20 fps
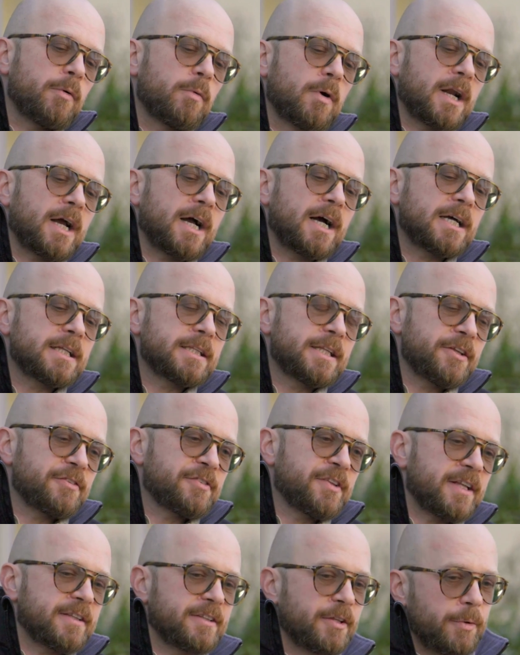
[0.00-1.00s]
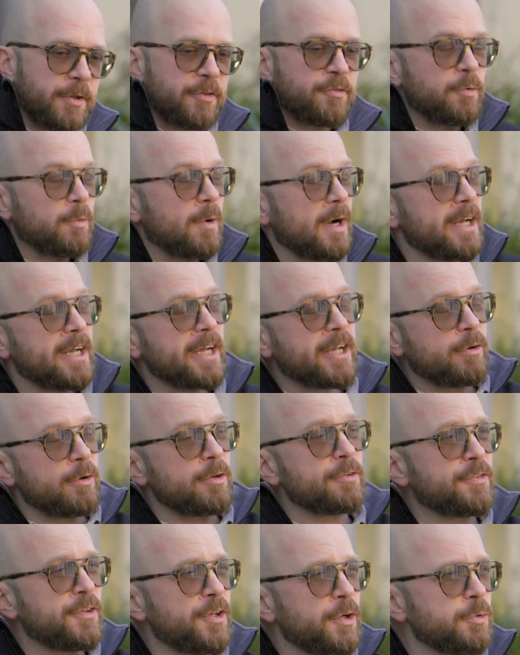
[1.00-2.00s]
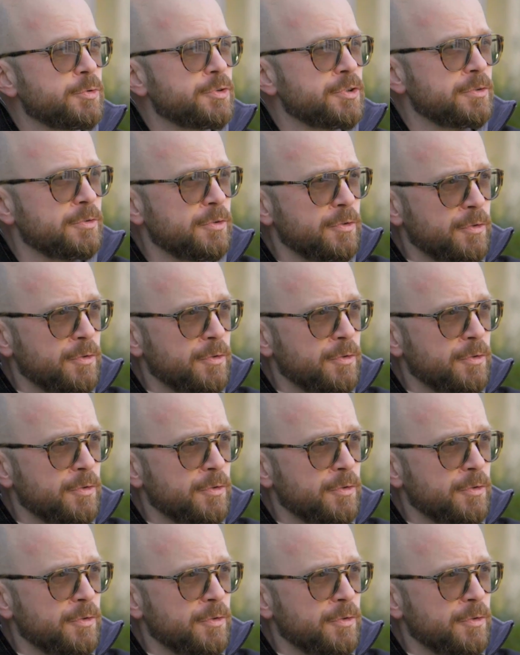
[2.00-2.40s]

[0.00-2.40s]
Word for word: I want to add is that the reason why I crossed the ocean